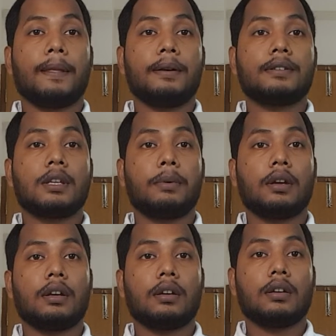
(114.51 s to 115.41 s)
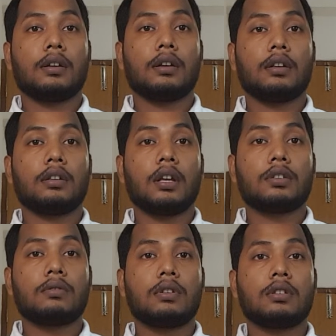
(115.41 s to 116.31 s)
receiving the
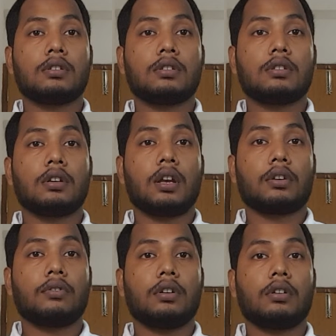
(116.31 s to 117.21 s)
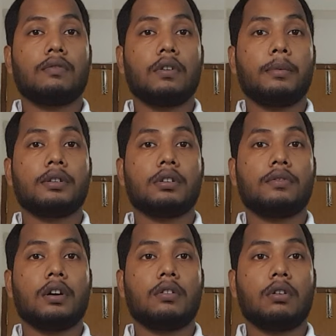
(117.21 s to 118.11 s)
student's electronic confirmation
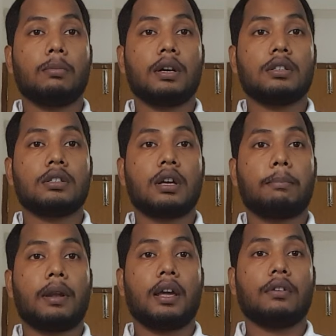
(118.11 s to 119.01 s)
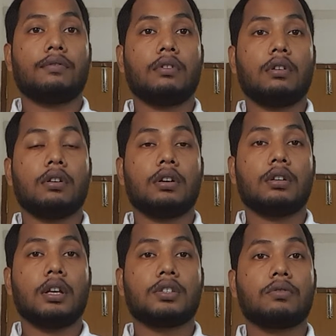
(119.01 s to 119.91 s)
of enrollment, applying for
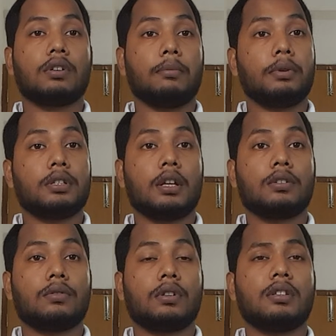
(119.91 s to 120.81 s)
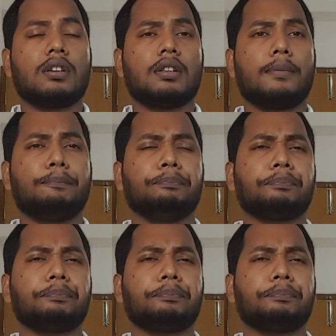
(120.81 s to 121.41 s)
the student visa. So these are the